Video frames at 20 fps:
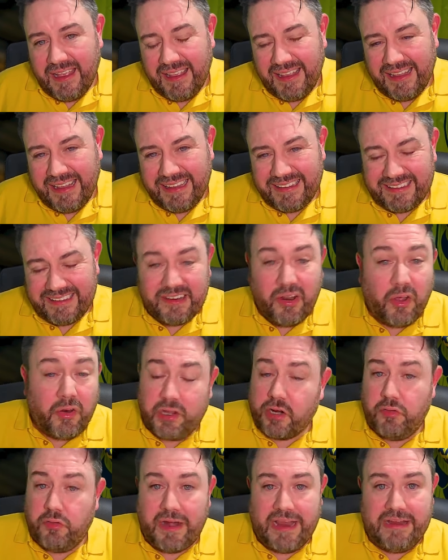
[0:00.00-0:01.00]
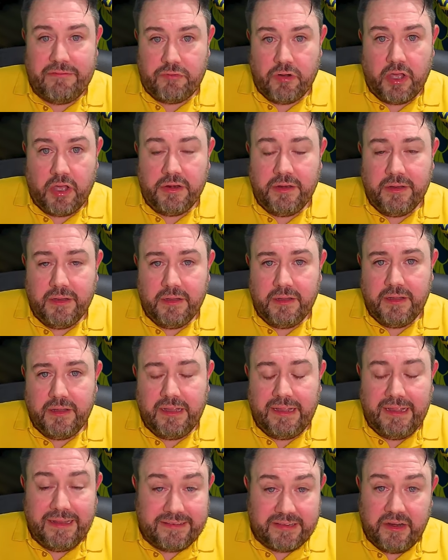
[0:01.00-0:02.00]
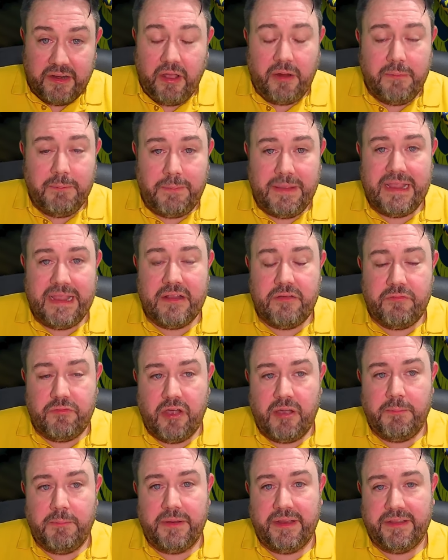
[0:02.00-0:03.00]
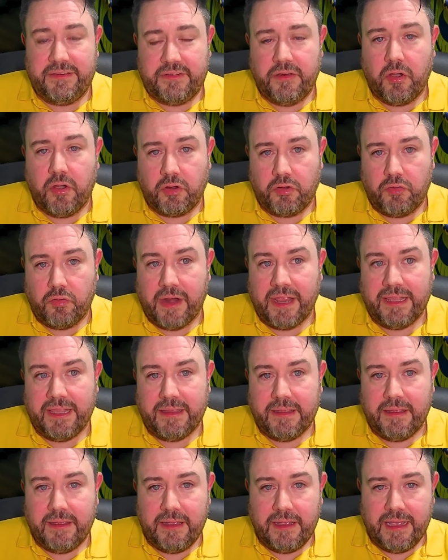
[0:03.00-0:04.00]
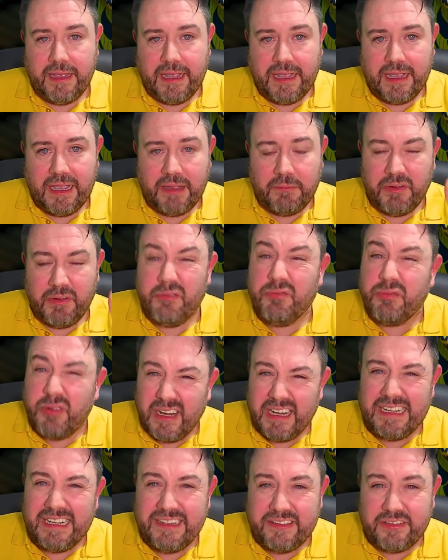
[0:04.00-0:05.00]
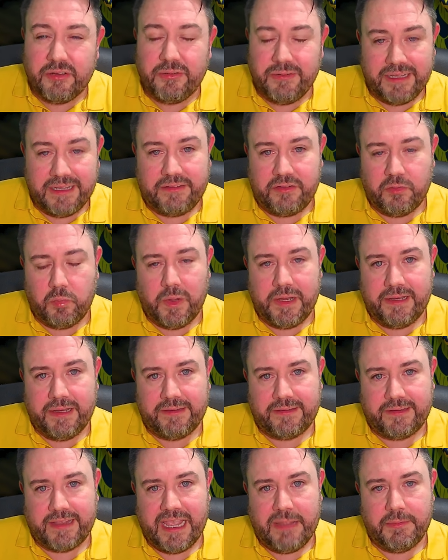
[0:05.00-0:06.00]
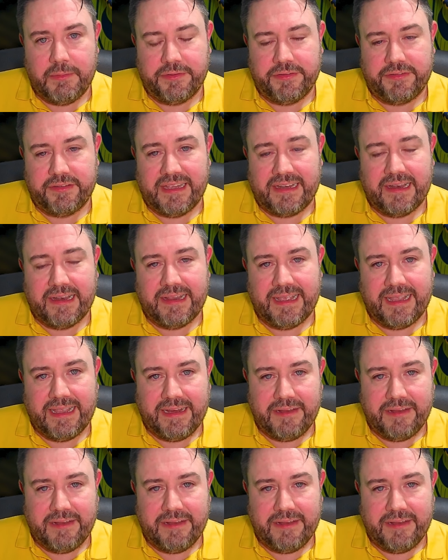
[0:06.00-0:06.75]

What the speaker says: It's not a great run. It's an unbeaten run, but it's not great, and we really do need to win this game on Saturday.